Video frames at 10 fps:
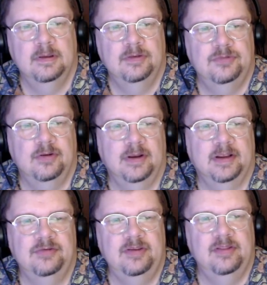So I
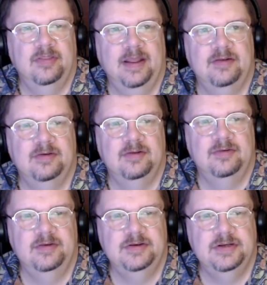can see that that
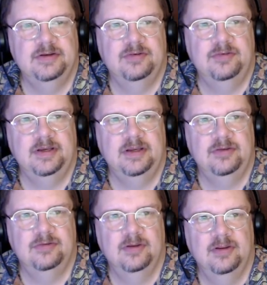digit
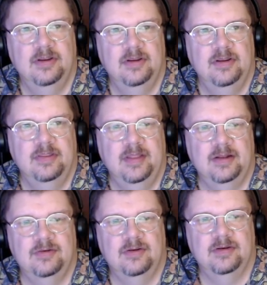sees
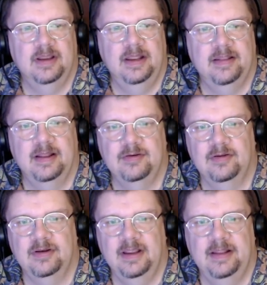that dot and that
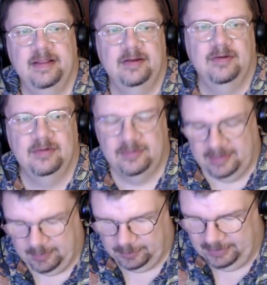dot and that dot. So
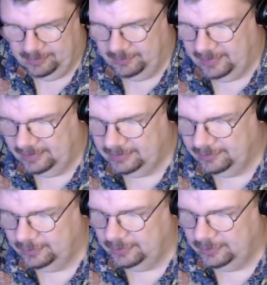that must be from 5, 7 or